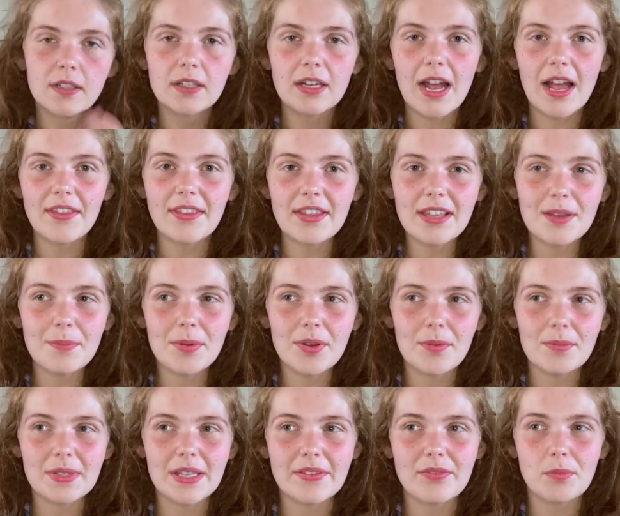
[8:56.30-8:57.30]
I think it
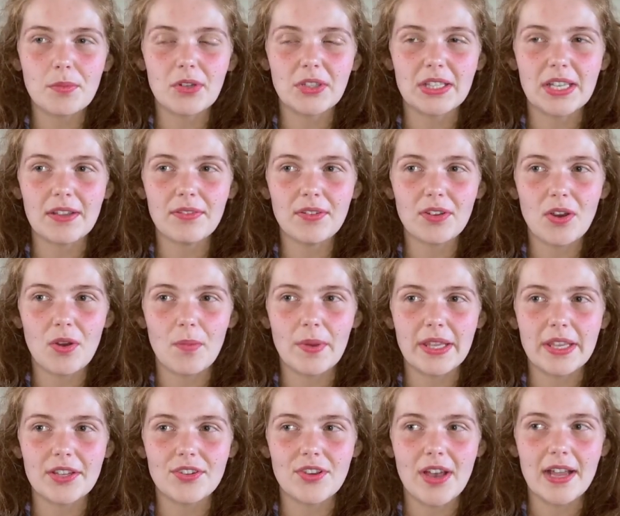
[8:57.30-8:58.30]
becomes even more difficult when
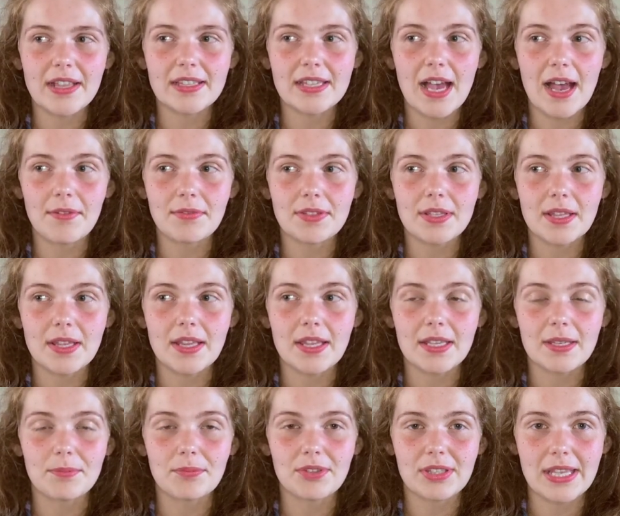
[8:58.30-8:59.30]
you're trying to have to
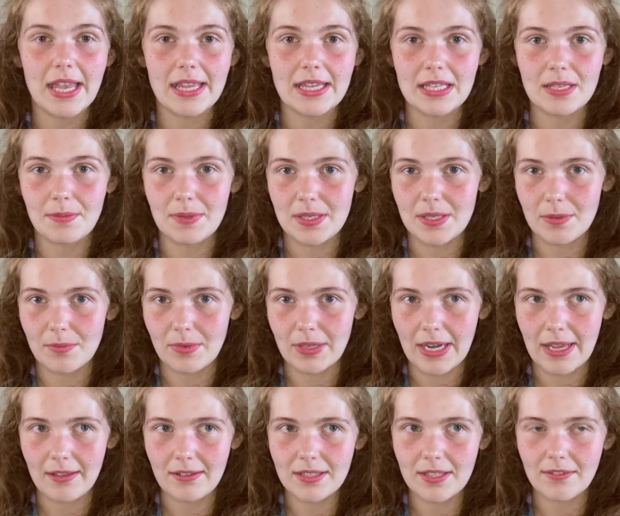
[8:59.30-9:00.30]
like, pretend to be someone
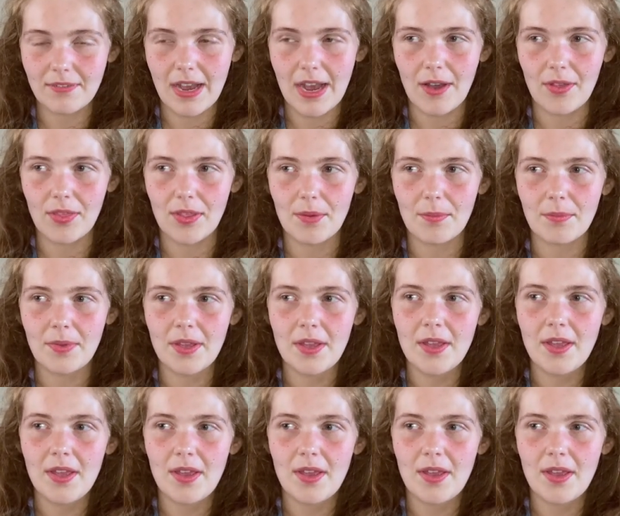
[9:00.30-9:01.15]
else around them,